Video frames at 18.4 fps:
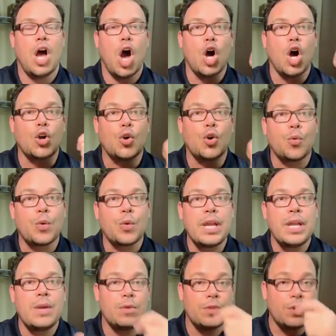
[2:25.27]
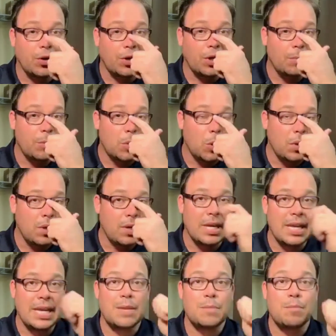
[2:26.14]
agree with your
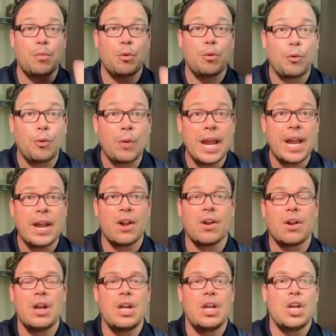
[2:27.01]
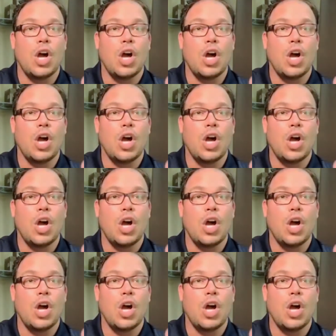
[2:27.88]
community in prayer,